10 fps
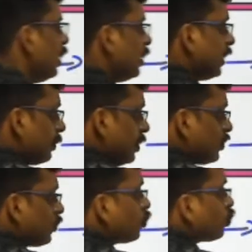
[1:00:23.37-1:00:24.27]
That means
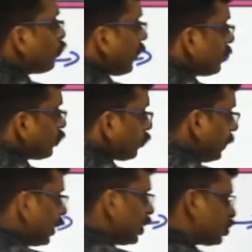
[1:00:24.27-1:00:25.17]
6 is to 5 is the
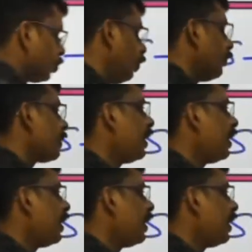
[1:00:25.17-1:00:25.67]
speed ratio.